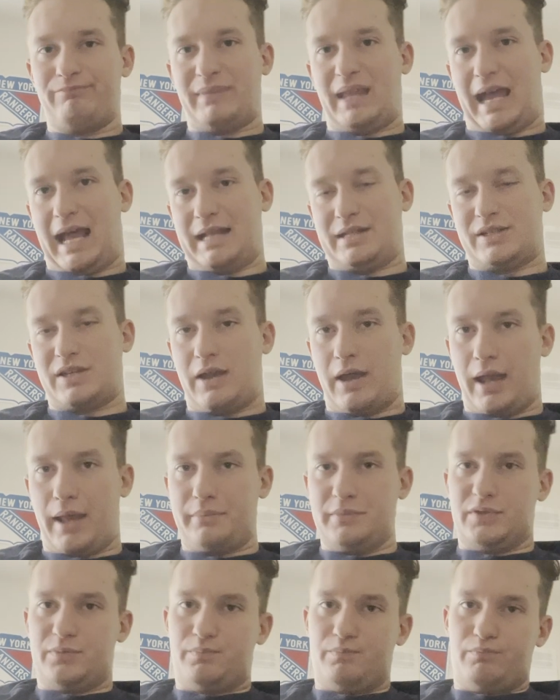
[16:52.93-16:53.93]
At
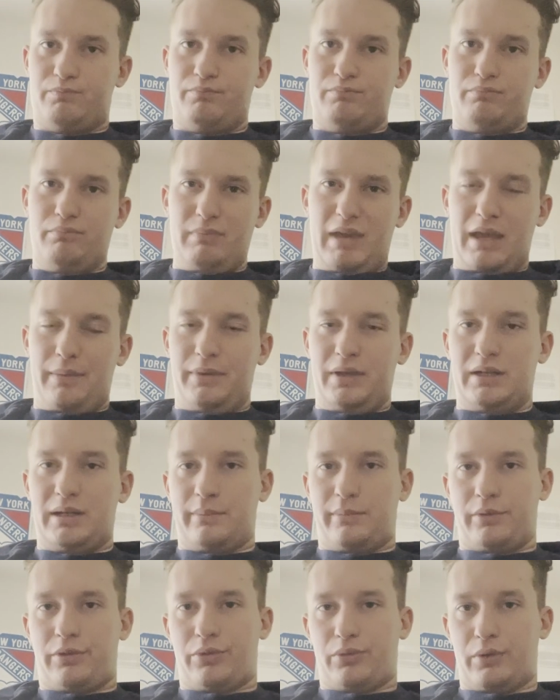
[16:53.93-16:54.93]
times, maybe
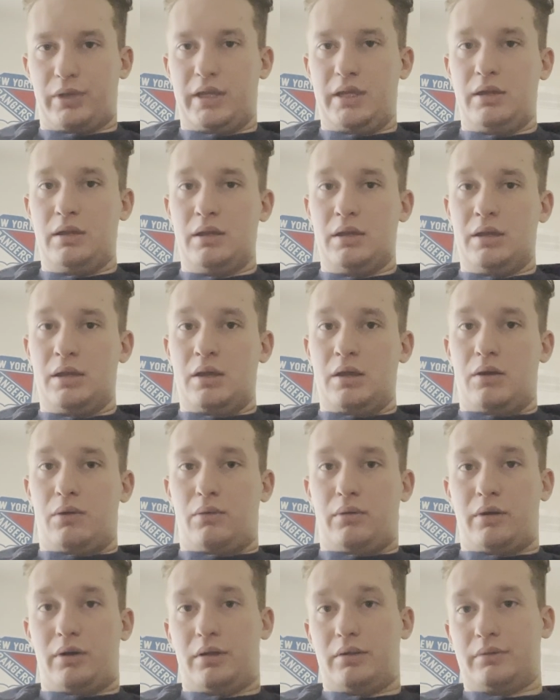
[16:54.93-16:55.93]
number three.
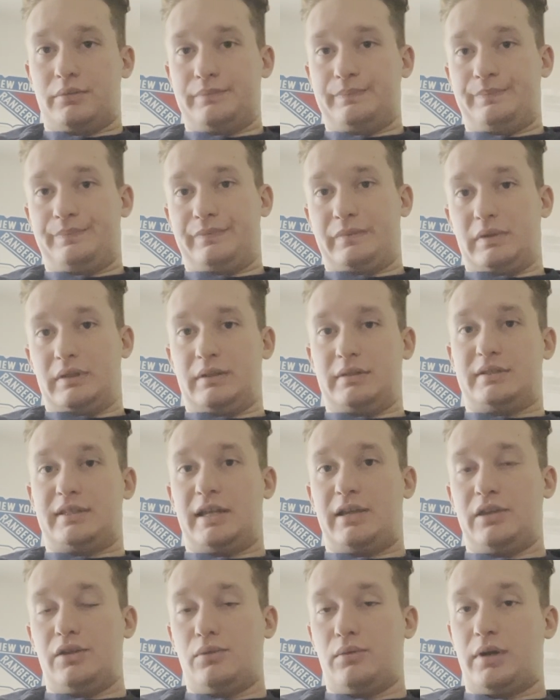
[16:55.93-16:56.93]
Well, I'll
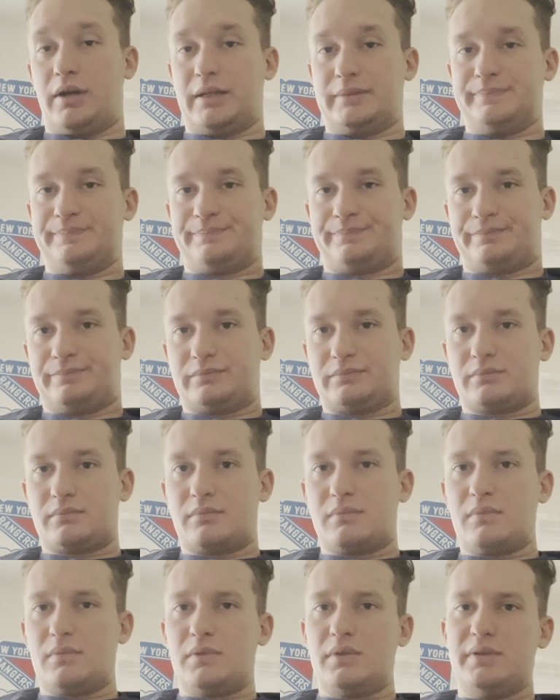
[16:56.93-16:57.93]
tell you what,
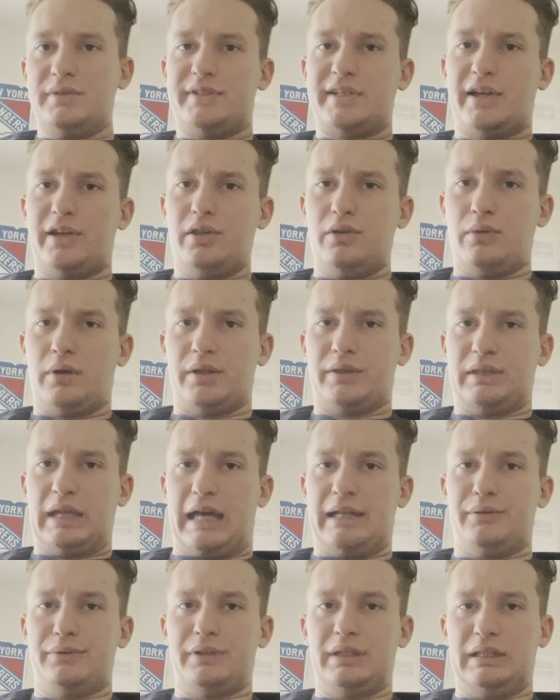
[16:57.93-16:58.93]
I
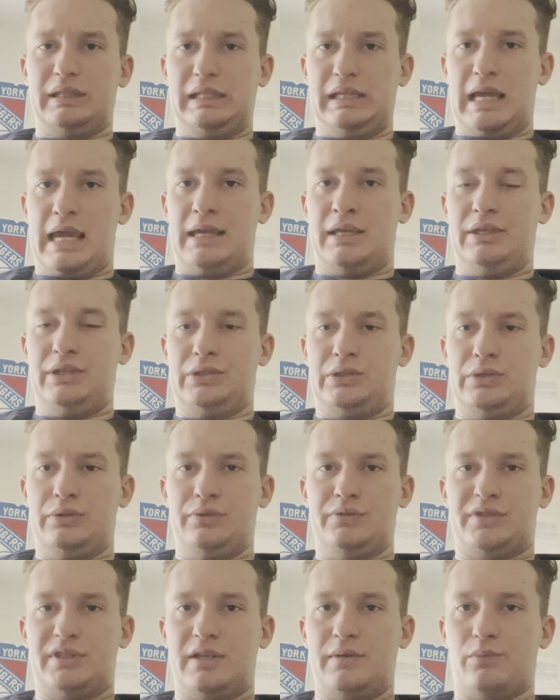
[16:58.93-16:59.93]
don't think the Yankees
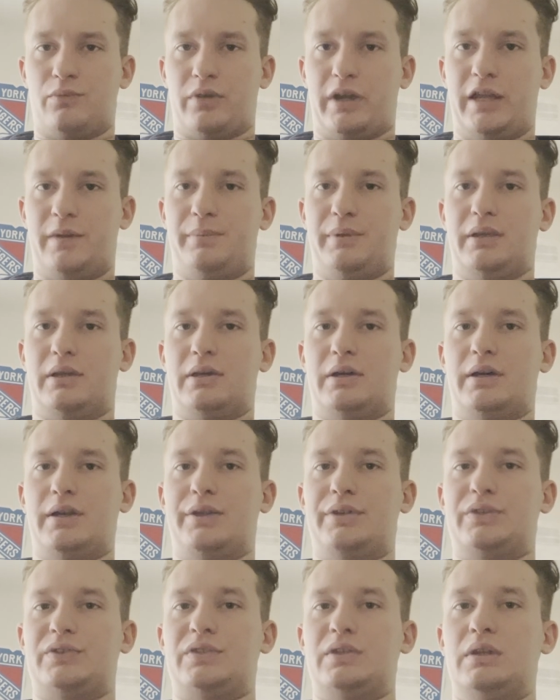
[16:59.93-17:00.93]
used him right,
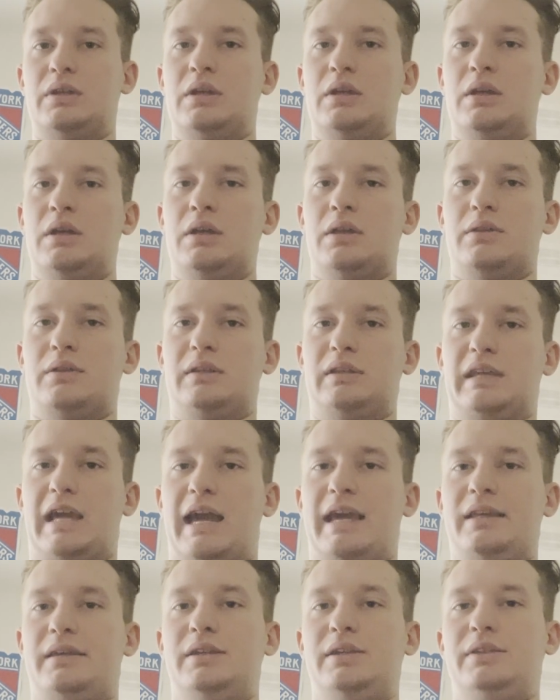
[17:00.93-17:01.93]
because the
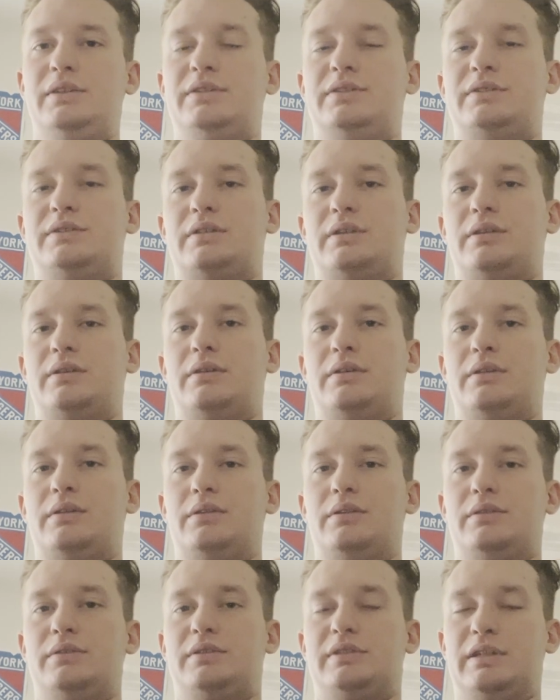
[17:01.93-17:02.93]
Yankees
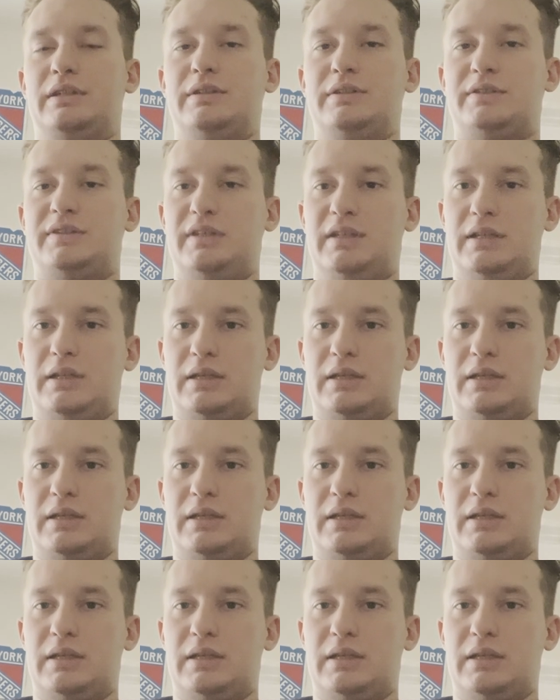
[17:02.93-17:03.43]
didn't see